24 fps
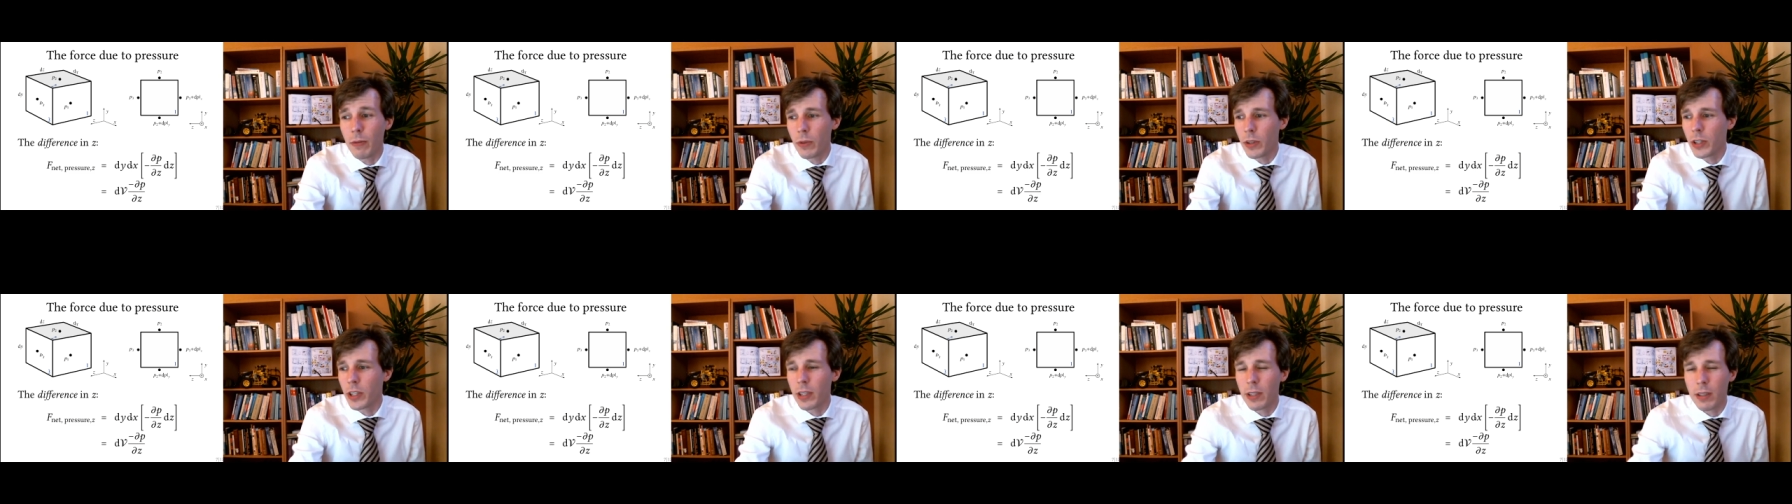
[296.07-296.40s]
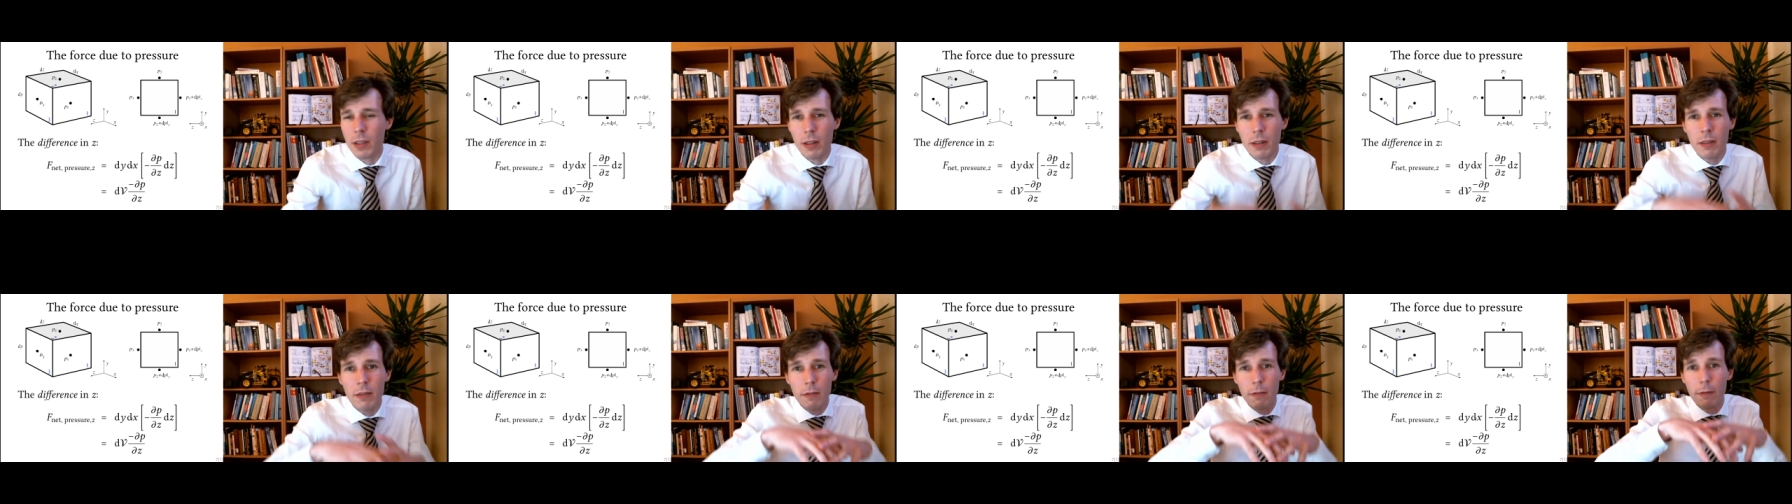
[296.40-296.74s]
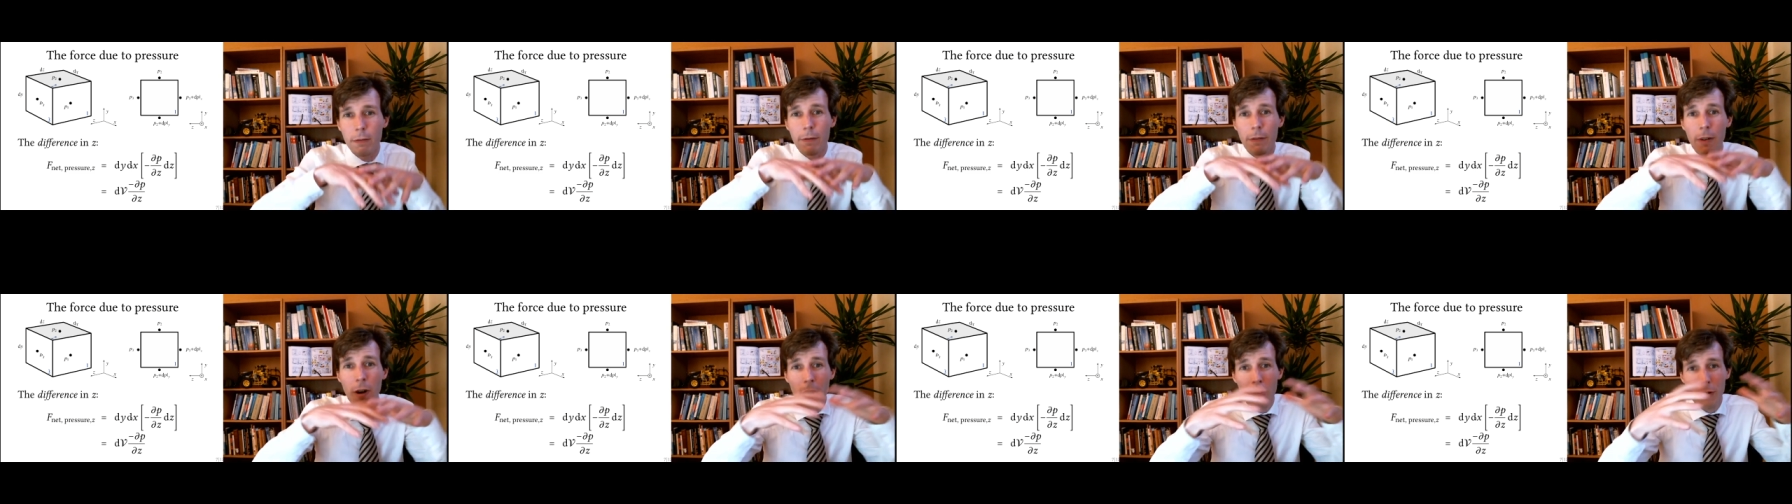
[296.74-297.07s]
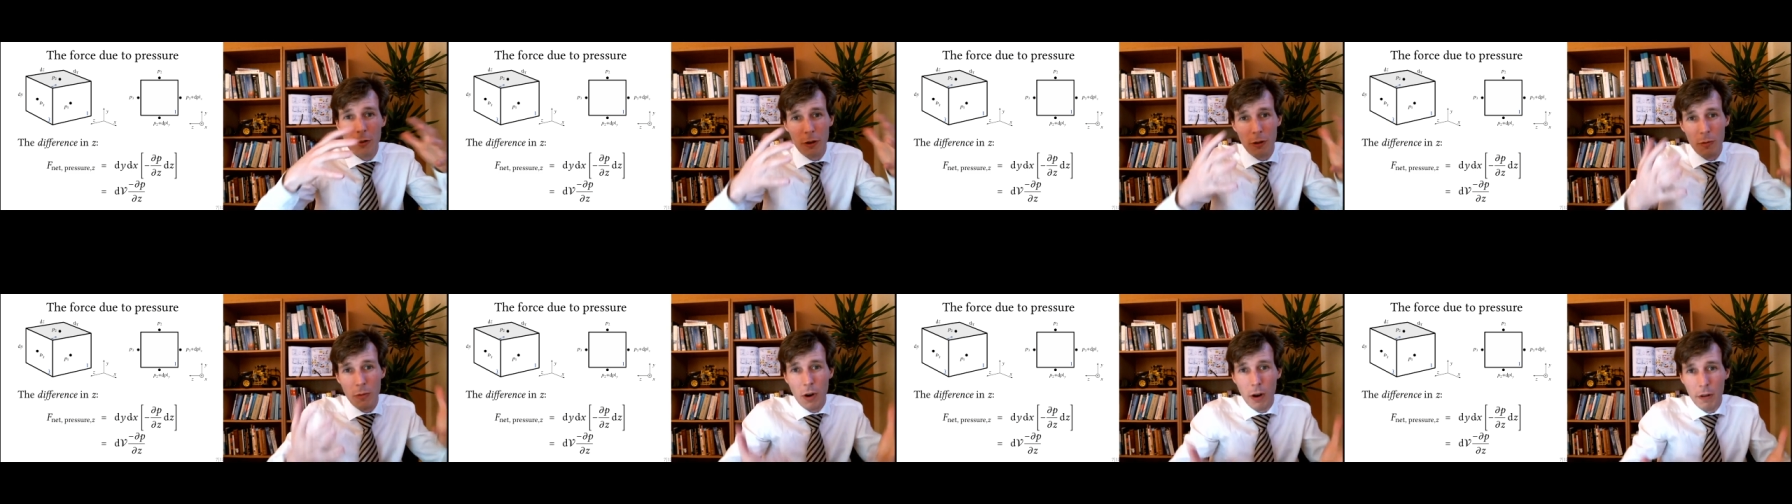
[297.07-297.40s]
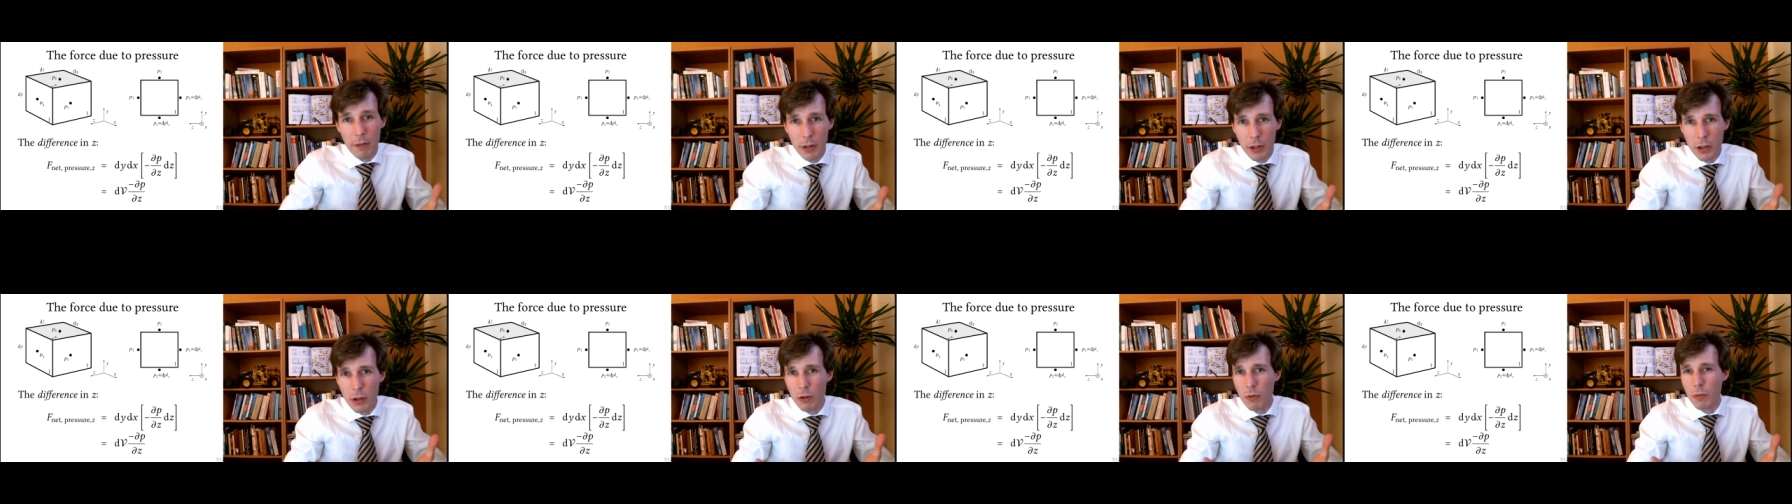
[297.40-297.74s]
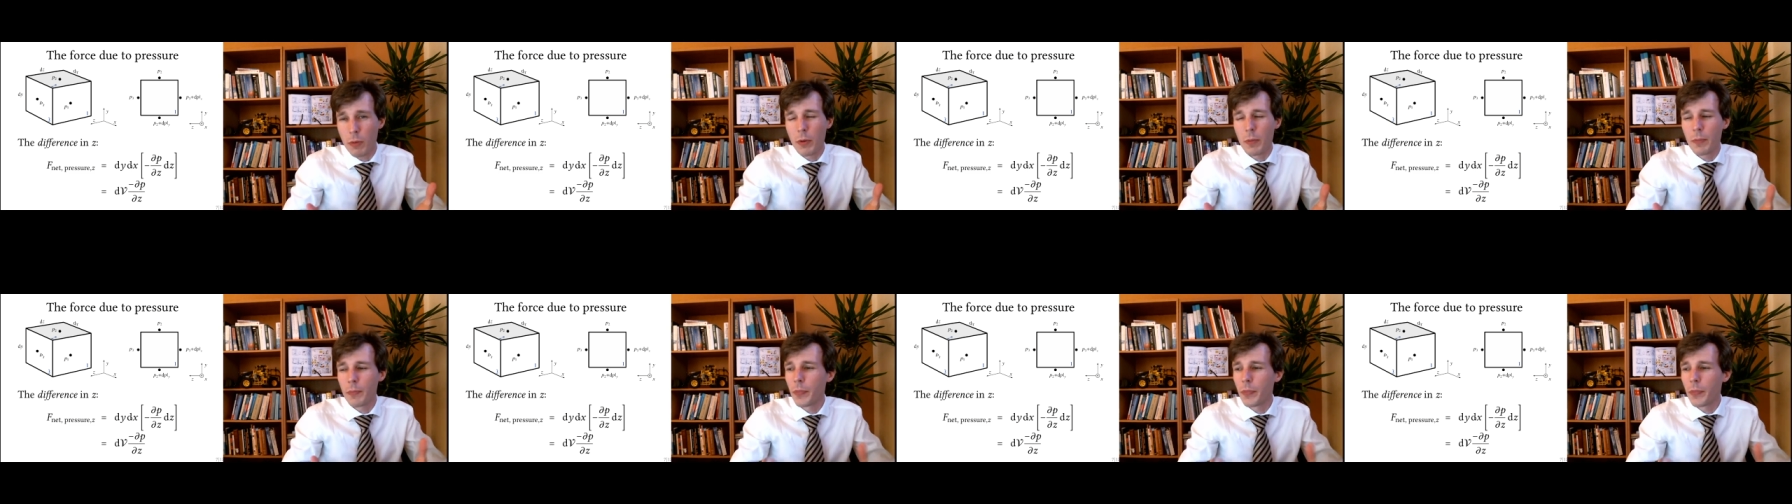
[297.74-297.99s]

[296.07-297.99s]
which is the volume of a cube.